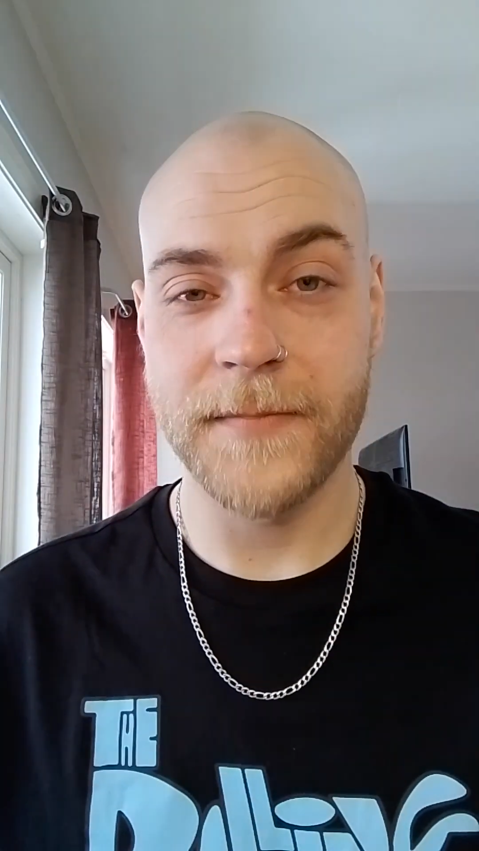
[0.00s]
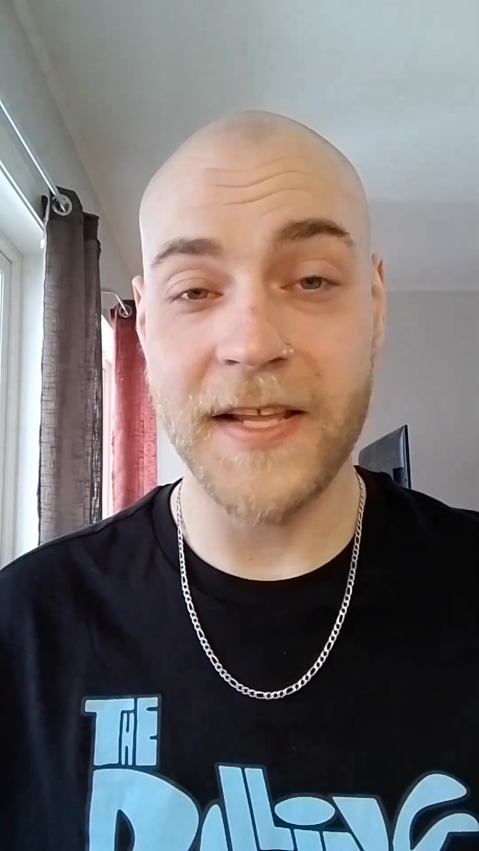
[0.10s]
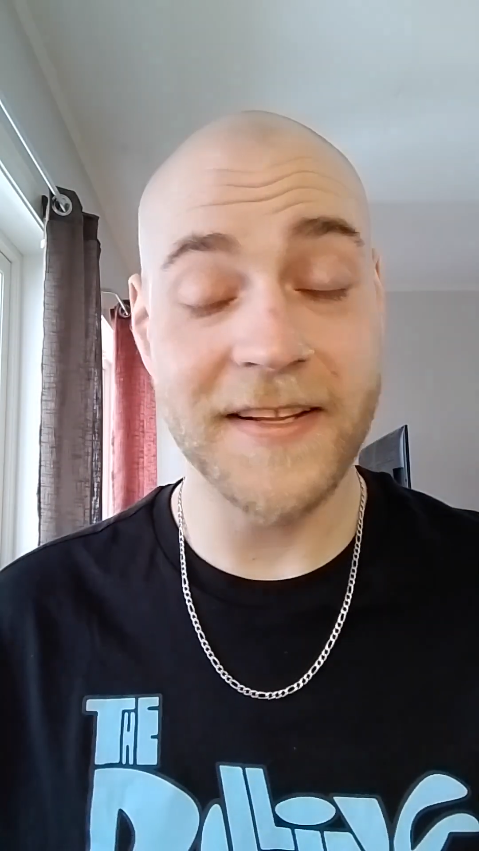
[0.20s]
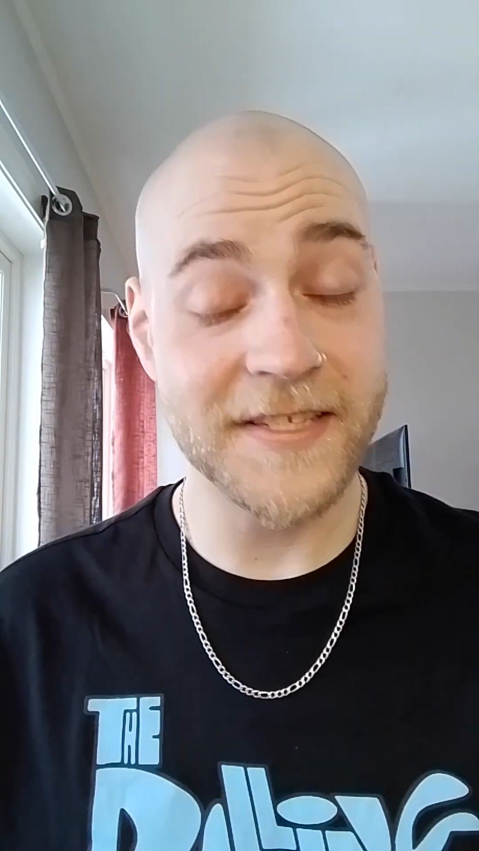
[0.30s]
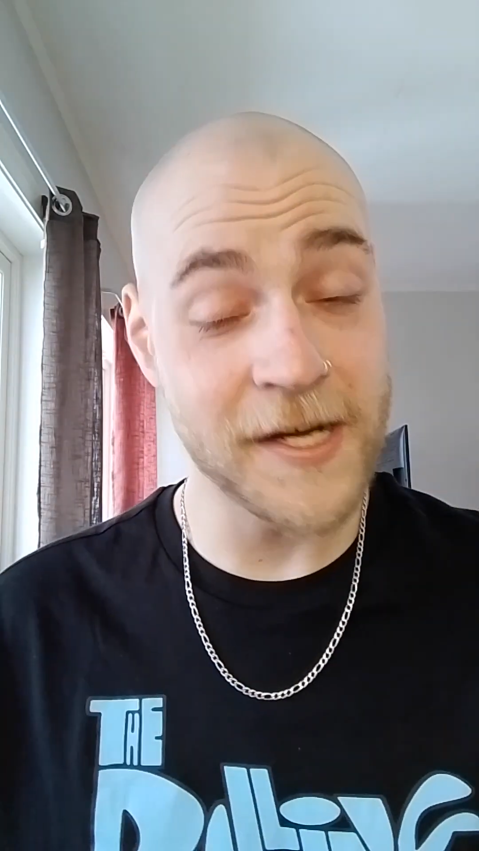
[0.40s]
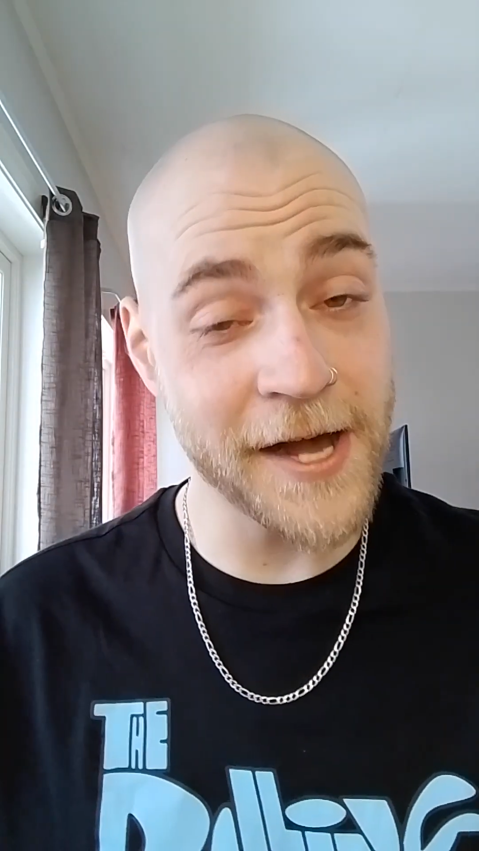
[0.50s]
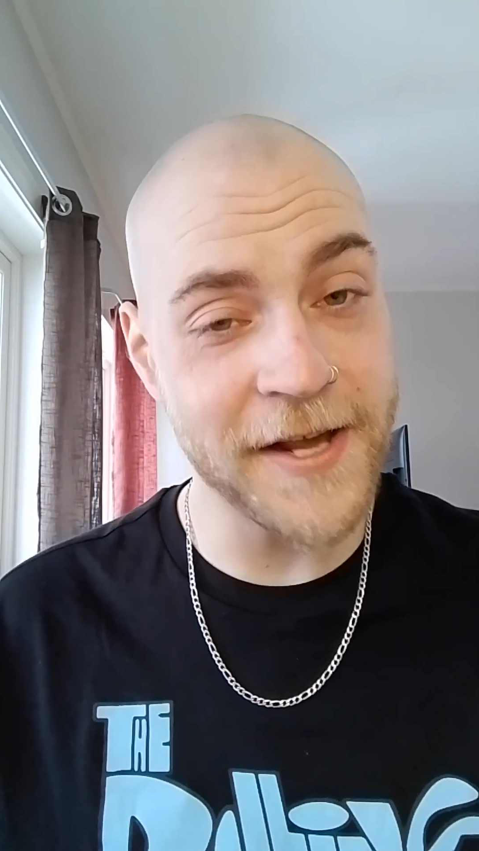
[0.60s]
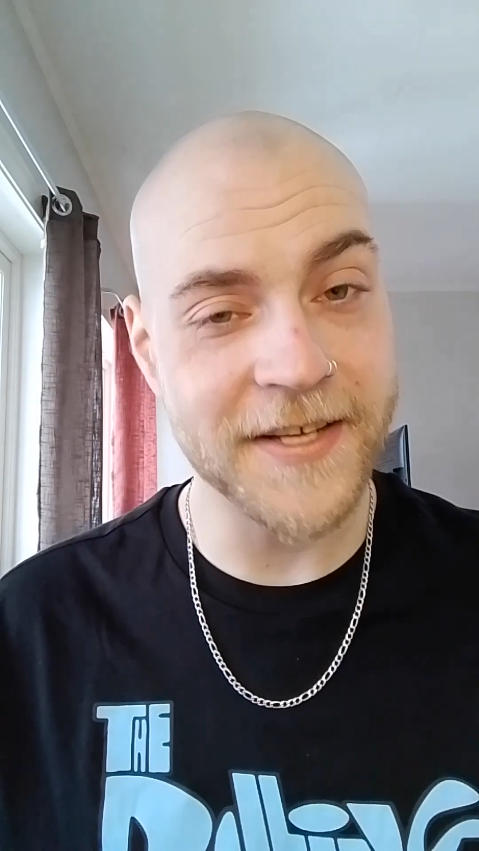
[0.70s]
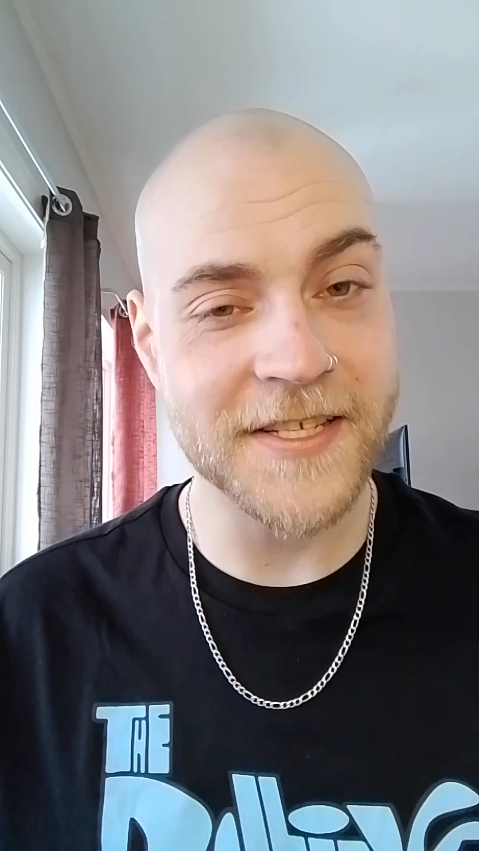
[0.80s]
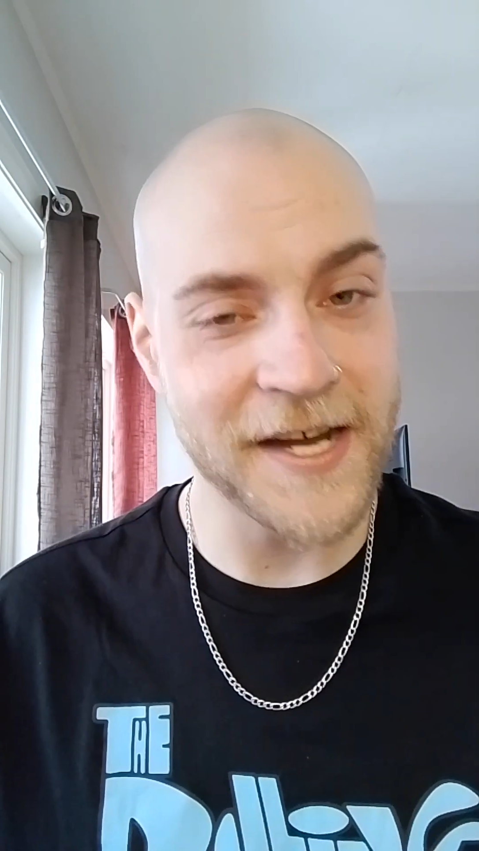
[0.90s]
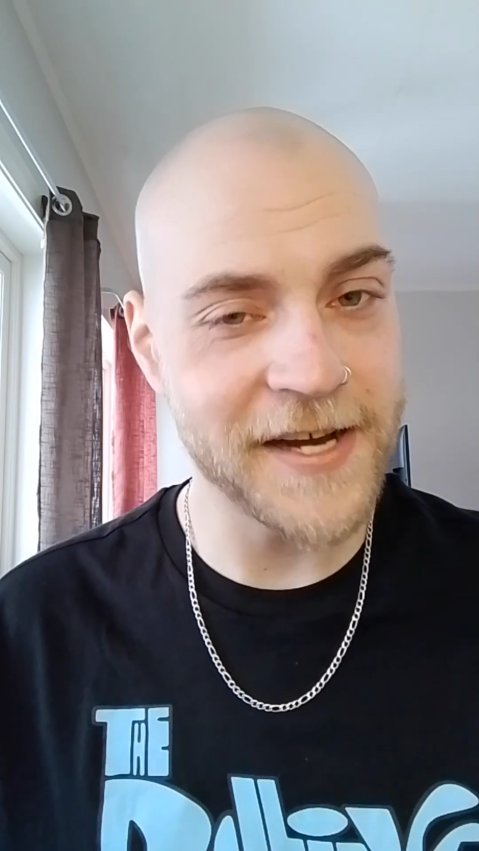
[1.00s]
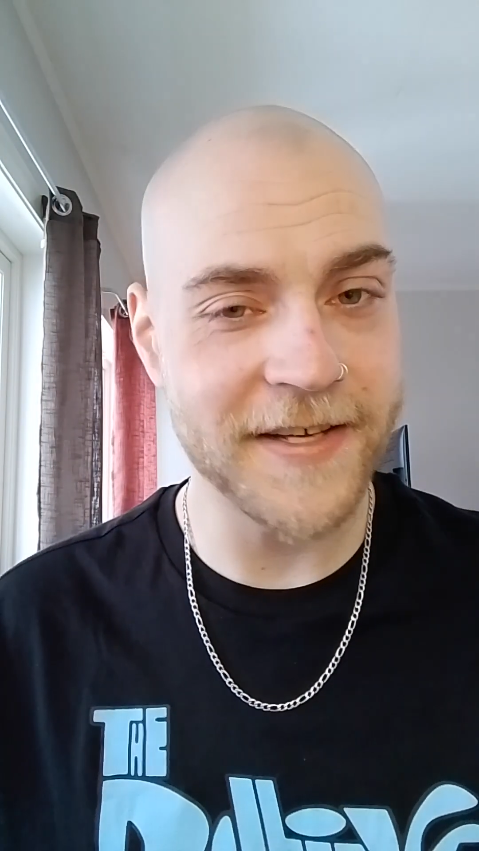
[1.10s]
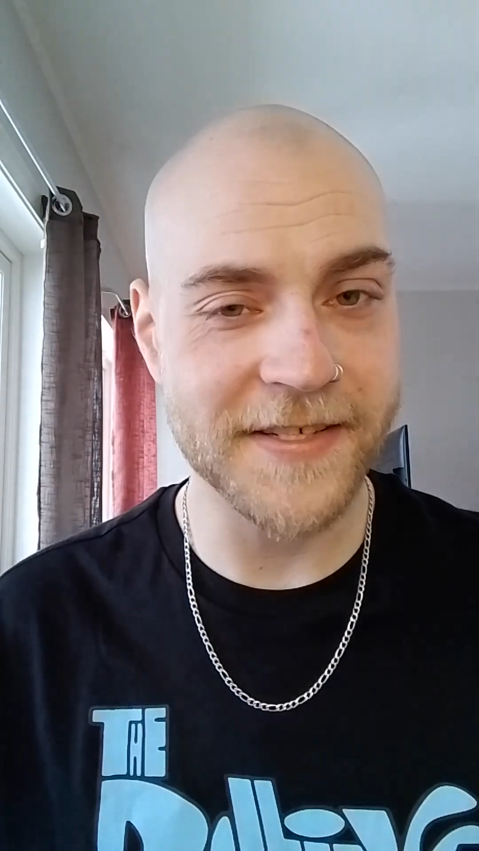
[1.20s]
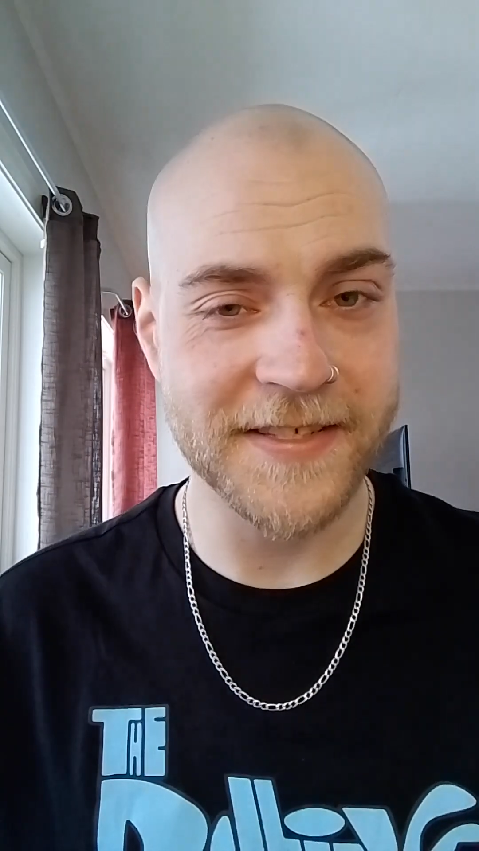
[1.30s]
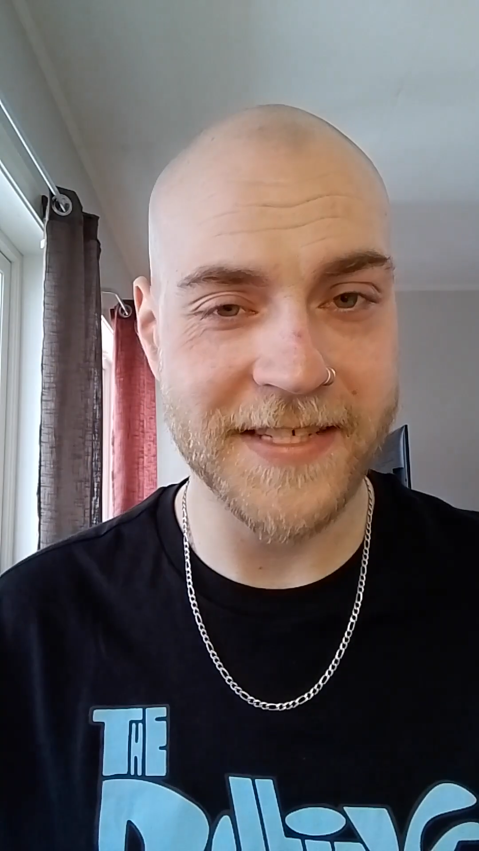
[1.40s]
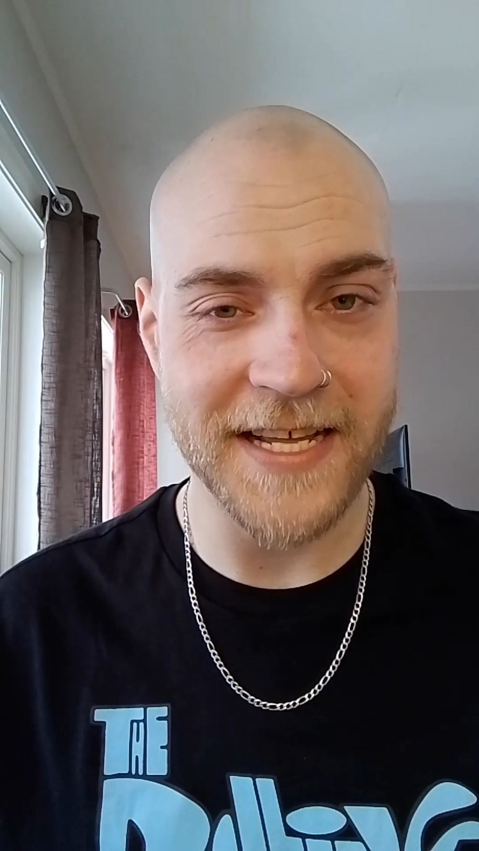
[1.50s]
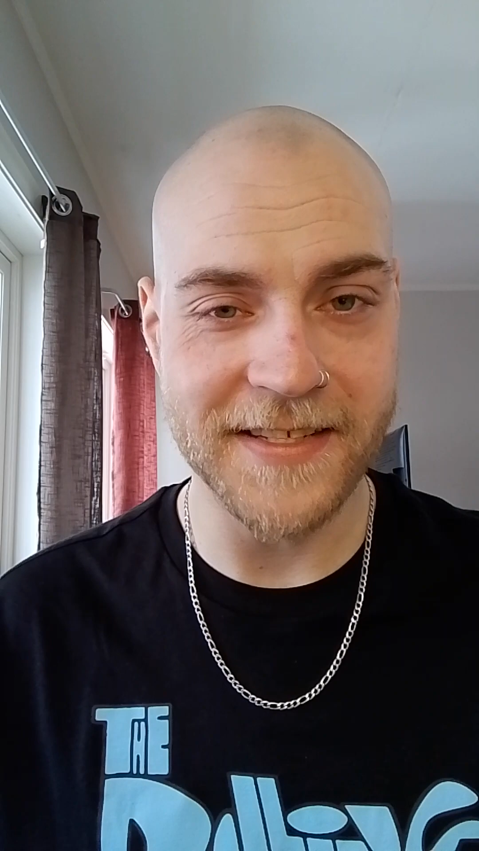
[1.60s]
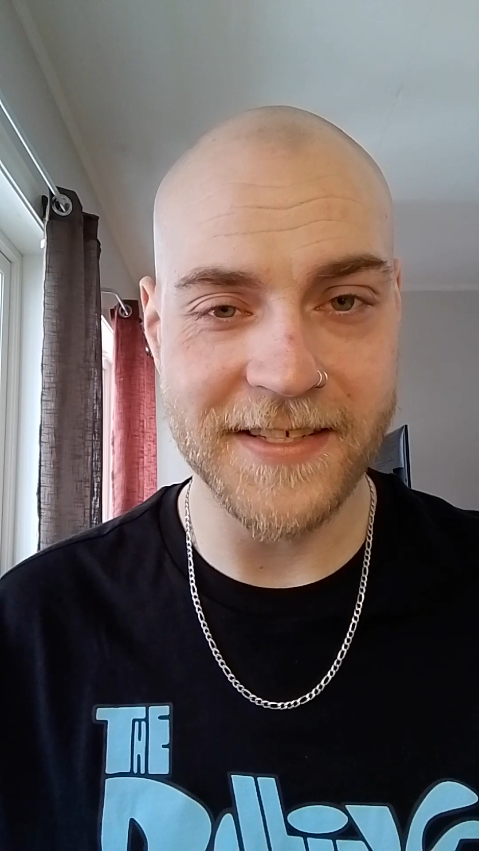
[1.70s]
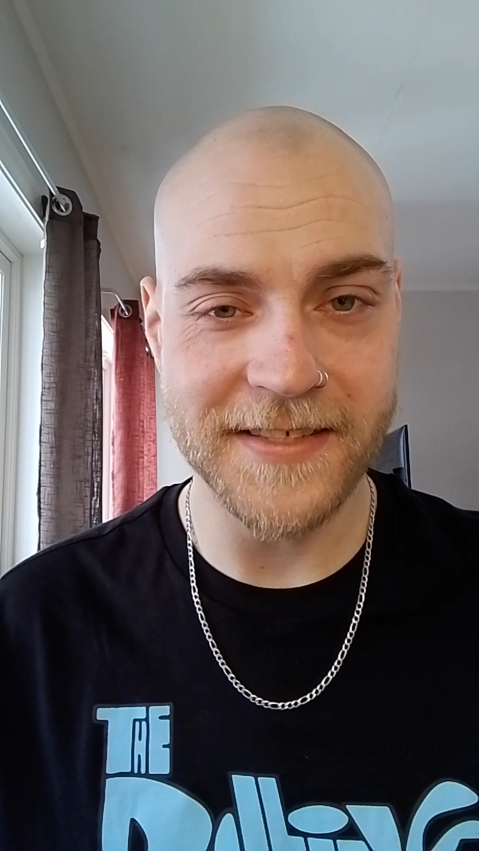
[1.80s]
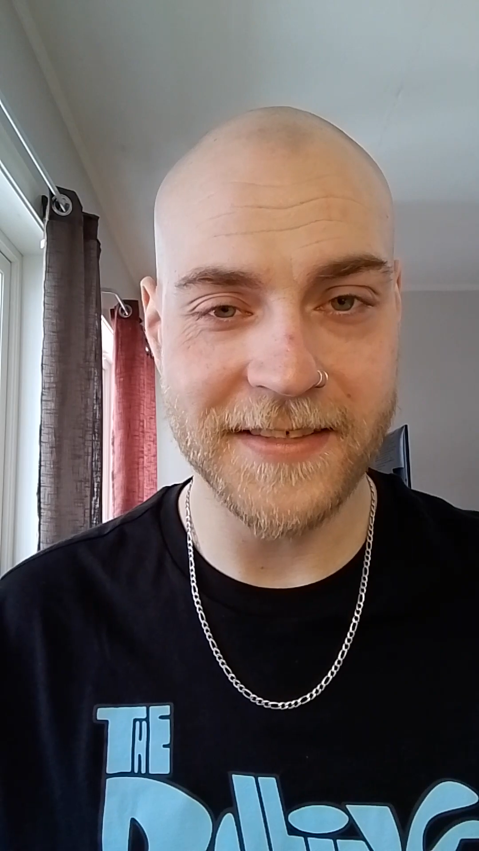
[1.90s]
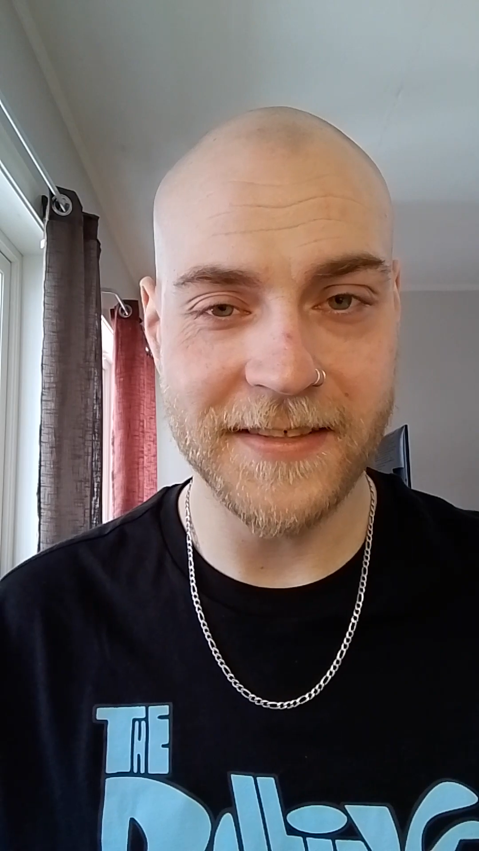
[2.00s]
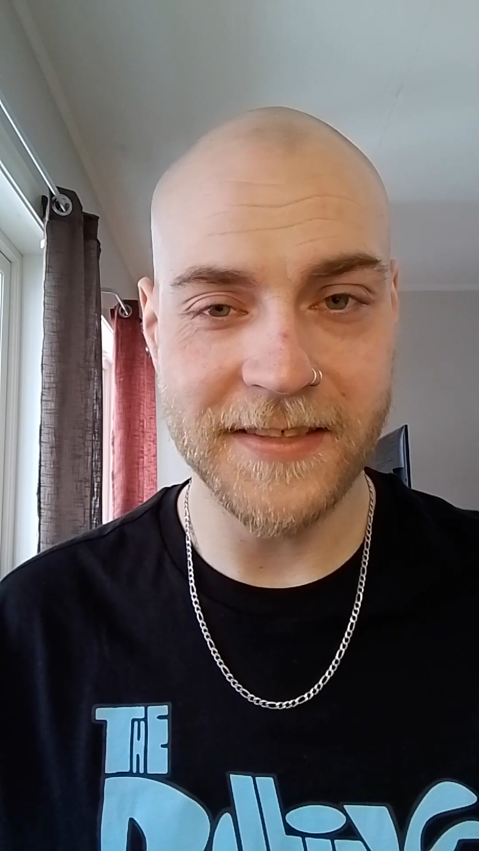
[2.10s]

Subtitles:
In its highest sense.